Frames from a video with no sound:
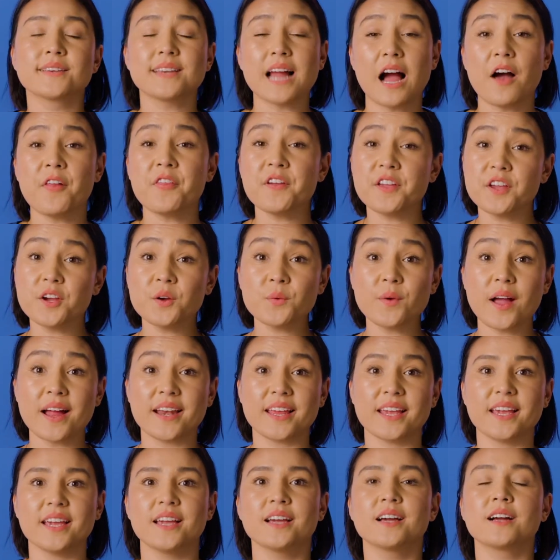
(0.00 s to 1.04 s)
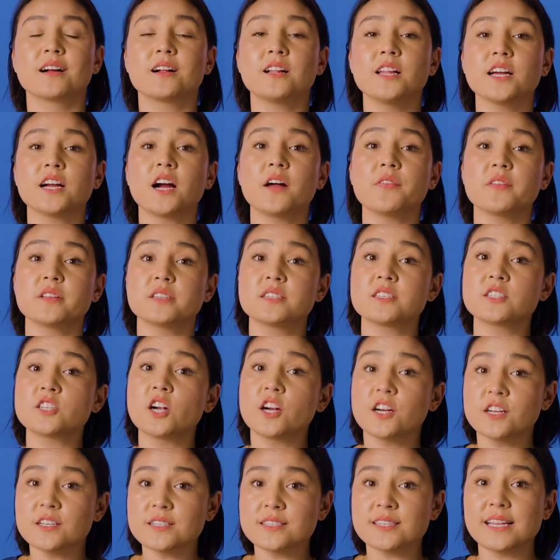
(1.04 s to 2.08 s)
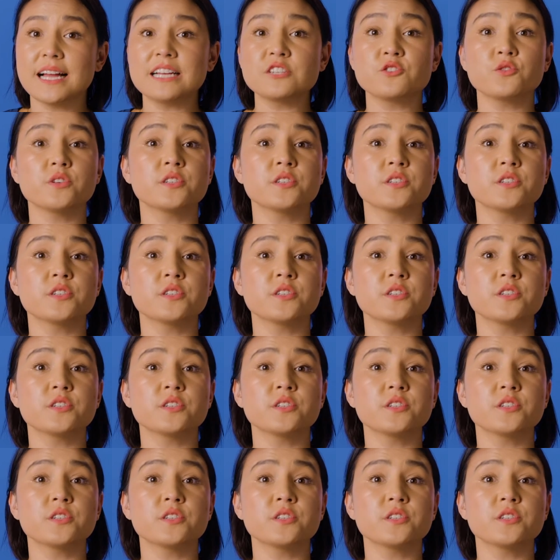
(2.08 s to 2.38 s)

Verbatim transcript: Now that you're ready, click on the Start slash